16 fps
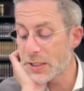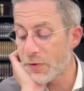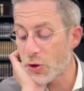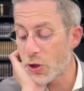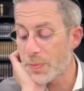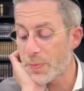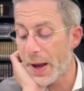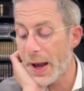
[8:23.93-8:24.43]
If you
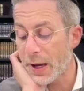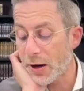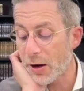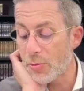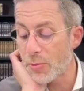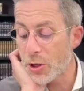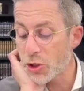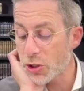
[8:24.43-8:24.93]
look back in
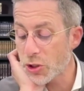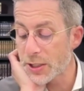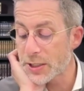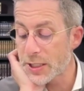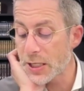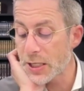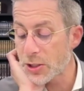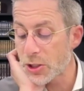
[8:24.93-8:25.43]
our Mishnah, it
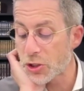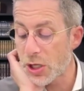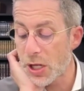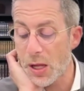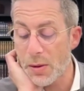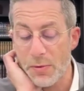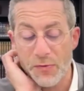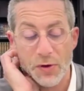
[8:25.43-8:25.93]
says l'shnei
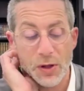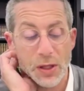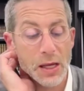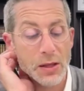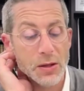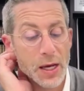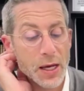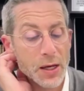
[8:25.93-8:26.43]
yamim
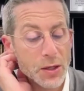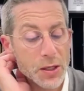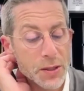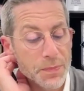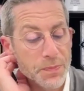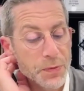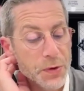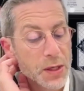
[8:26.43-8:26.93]
v'layla echad.